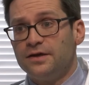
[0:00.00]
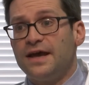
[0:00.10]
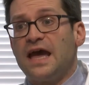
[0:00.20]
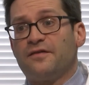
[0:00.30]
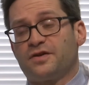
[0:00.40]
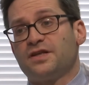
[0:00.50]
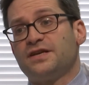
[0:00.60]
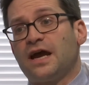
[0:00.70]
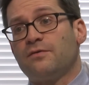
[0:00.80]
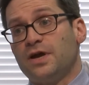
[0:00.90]
After the
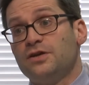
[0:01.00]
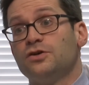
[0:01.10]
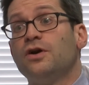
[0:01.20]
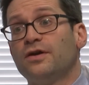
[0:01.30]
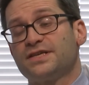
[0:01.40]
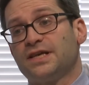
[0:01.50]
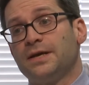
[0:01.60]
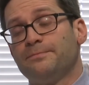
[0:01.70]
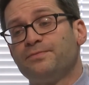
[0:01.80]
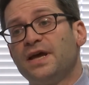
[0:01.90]
diarrhea, you go to
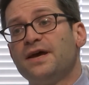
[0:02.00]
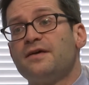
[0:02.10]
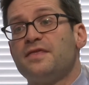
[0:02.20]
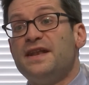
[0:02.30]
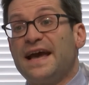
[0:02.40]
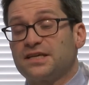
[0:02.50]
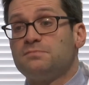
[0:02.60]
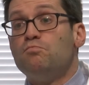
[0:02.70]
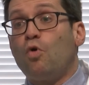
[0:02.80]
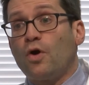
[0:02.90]
sleep. The next
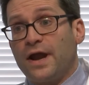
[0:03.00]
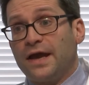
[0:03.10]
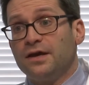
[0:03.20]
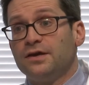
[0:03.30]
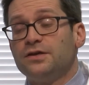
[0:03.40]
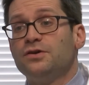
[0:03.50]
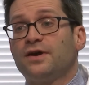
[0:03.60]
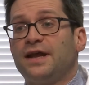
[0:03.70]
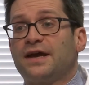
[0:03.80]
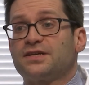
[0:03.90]
morning, you
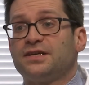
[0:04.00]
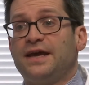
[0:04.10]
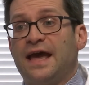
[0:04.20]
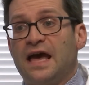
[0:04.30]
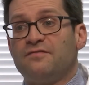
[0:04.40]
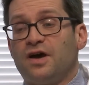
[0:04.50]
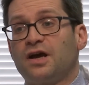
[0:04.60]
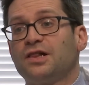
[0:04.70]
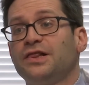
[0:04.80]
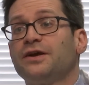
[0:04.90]
can actually have a
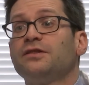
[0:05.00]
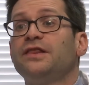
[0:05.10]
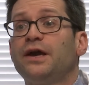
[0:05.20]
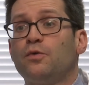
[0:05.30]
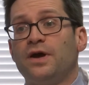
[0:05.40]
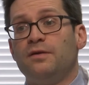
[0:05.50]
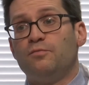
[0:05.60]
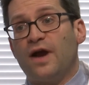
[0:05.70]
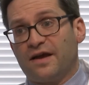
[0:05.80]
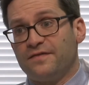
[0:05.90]
clear liquid
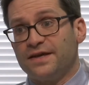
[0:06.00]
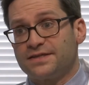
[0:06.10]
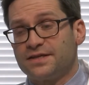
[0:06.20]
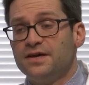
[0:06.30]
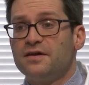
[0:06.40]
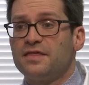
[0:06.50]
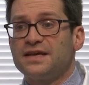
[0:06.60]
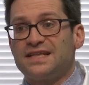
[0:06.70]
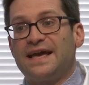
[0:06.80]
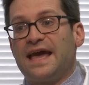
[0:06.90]
breakfast, things
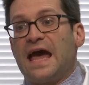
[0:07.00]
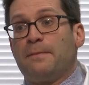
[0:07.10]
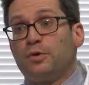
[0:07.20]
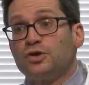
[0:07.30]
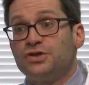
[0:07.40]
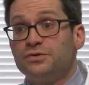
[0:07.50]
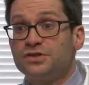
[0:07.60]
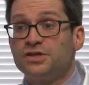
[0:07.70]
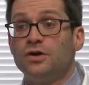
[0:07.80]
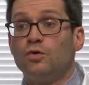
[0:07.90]
like apple
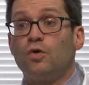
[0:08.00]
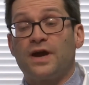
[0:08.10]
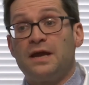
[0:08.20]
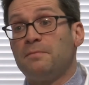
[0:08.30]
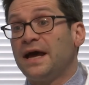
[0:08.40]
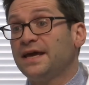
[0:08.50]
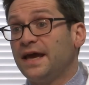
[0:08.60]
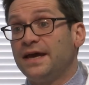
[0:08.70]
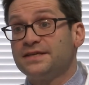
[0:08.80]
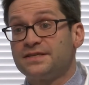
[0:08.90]
juice, or in my
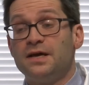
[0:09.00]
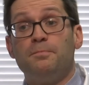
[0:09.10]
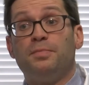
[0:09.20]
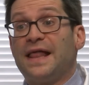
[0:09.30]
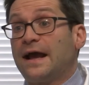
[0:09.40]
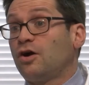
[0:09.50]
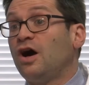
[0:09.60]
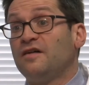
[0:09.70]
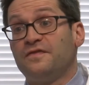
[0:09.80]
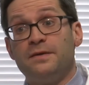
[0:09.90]
case, black
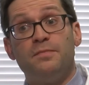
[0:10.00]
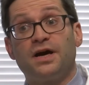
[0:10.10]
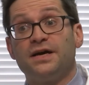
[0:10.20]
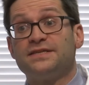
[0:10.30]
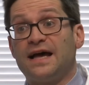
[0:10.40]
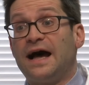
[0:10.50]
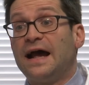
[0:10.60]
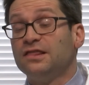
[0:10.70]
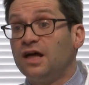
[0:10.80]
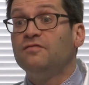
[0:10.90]
coffee, because I
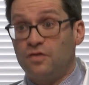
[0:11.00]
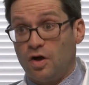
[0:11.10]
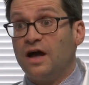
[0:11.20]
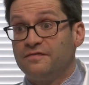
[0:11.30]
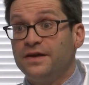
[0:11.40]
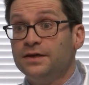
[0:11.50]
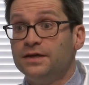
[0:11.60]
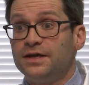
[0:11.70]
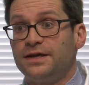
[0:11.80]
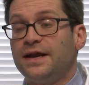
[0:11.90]
love coffee,
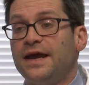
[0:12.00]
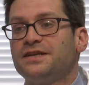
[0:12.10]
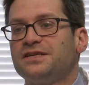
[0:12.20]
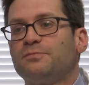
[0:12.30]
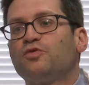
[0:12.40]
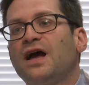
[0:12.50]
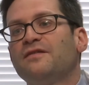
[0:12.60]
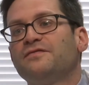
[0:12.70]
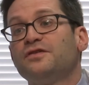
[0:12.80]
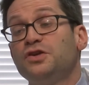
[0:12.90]
and I'd hate to
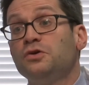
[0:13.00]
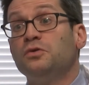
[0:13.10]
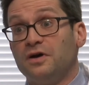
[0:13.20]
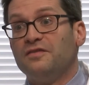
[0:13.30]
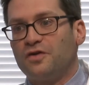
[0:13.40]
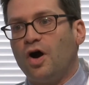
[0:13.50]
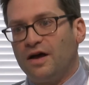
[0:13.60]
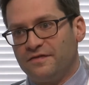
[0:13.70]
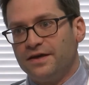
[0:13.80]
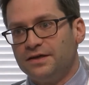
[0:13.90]
deprive you of
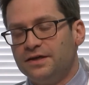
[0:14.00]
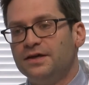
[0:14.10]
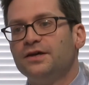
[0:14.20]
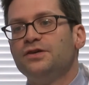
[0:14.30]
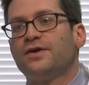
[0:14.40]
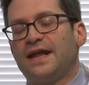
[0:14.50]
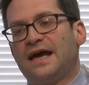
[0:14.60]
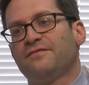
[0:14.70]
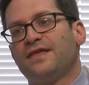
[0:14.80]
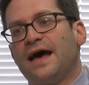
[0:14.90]
coffee. You can
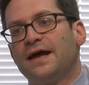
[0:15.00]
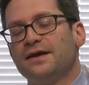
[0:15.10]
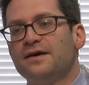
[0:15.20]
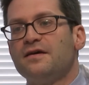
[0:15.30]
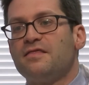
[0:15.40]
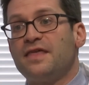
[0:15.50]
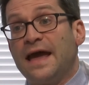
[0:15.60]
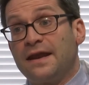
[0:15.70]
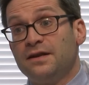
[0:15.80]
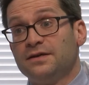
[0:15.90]
have that,
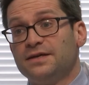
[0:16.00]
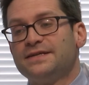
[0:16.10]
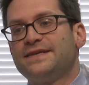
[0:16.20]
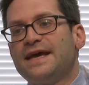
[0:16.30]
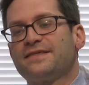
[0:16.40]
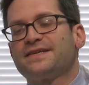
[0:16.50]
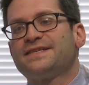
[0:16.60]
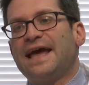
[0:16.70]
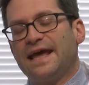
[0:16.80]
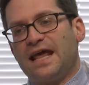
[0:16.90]
then take the
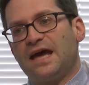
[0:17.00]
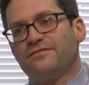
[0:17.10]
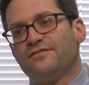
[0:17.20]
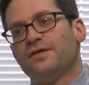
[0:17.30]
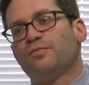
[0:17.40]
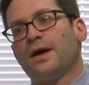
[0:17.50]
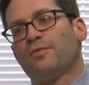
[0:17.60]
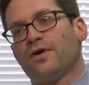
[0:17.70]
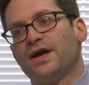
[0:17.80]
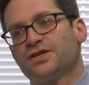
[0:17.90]
second half of the
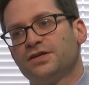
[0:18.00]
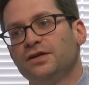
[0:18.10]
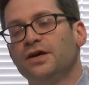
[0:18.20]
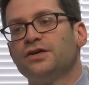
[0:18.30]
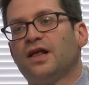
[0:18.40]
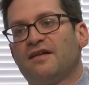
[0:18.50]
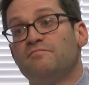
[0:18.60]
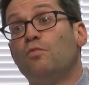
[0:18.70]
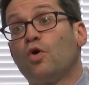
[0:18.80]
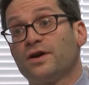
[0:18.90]
preparation. You'll have
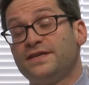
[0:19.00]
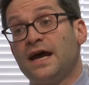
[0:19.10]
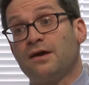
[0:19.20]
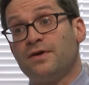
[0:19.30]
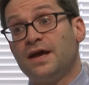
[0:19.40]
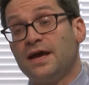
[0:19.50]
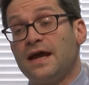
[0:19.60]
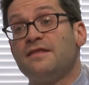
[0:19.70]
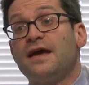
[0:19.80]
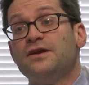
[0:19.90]
more diarrhea,
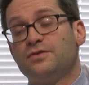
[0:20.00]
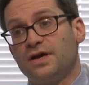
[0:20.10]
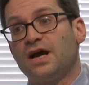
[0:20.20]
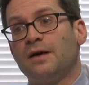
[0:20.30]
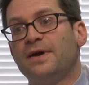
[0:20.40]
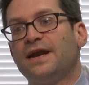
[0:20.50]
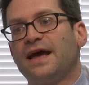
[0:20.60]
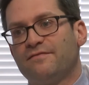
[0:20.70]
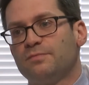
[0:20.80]
and then you can come in and have the